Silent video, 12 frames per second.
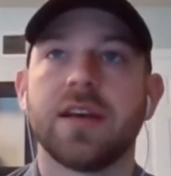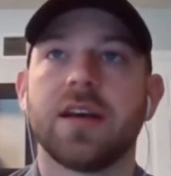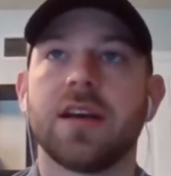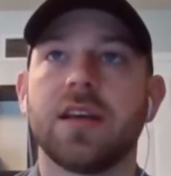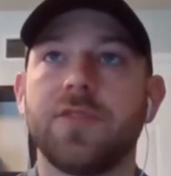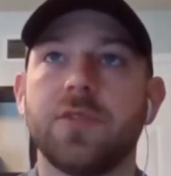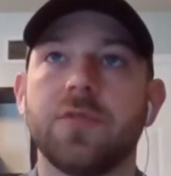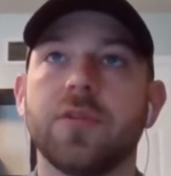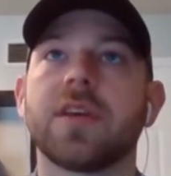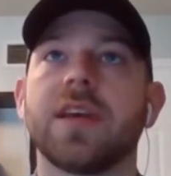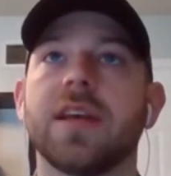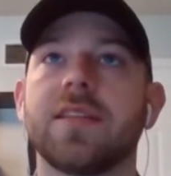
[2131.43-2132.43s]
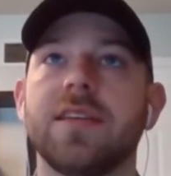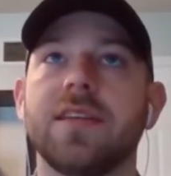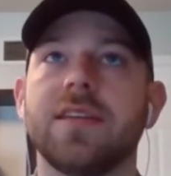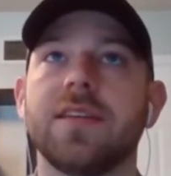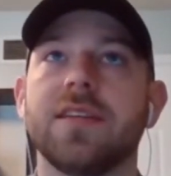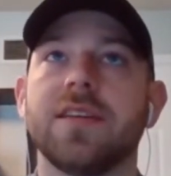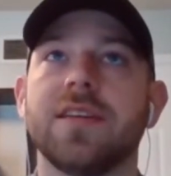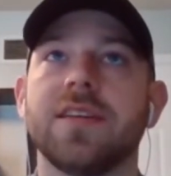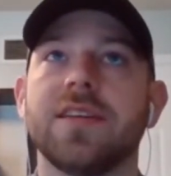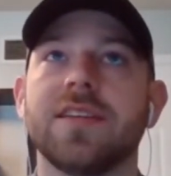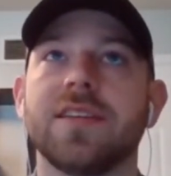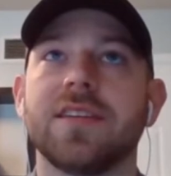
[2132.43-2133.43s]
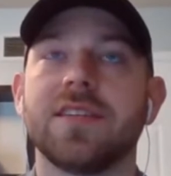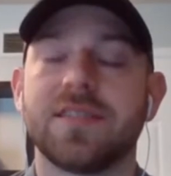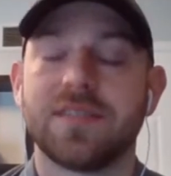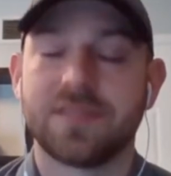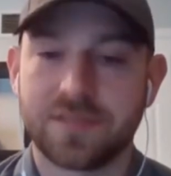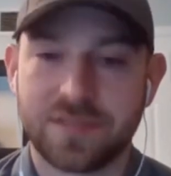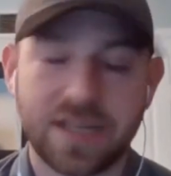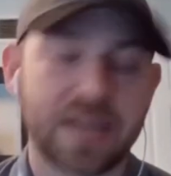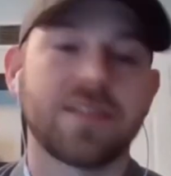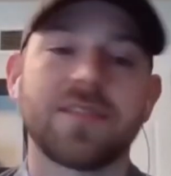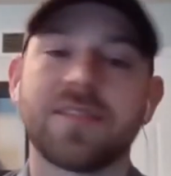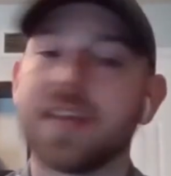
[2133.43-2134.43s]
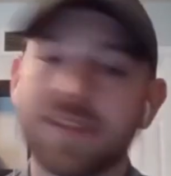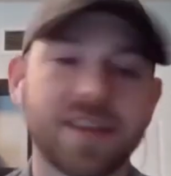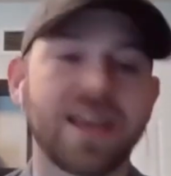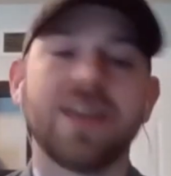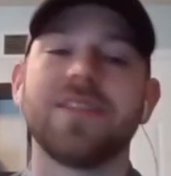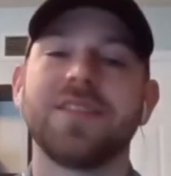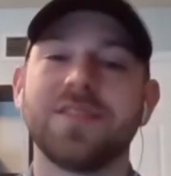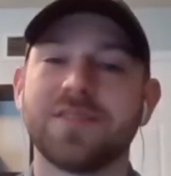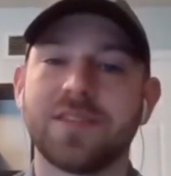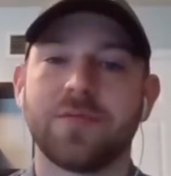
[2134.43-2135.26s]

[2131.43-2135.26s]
If you look at the technicalities